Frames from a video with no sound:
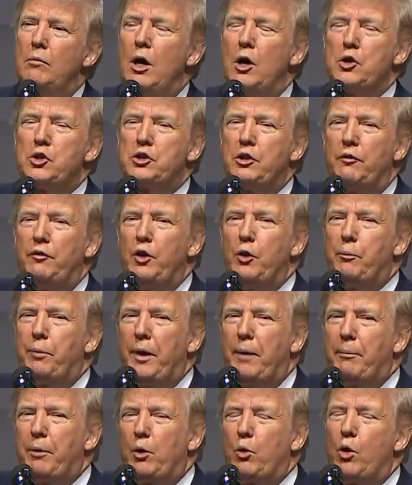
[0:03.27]
most of you
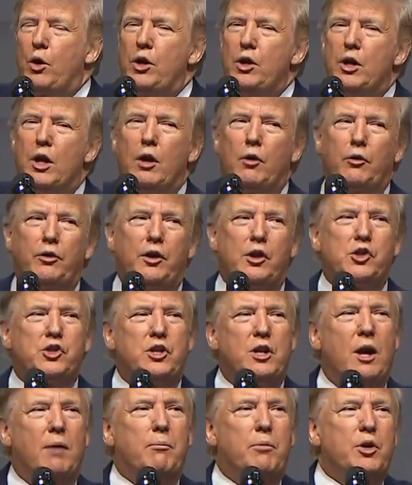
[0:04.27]
people wouldn't know
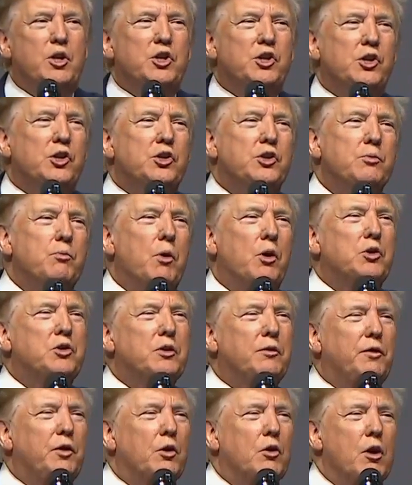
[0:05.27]
these numbers because
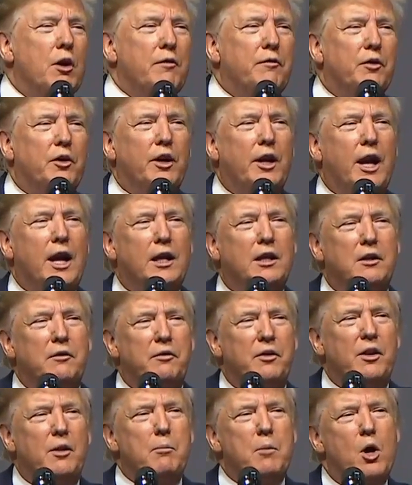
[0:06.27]
most of you aren't very
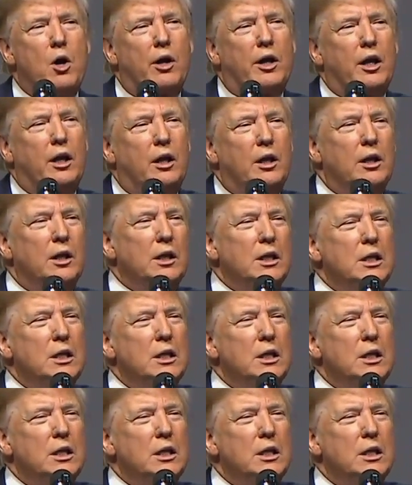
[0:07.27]
active in the market.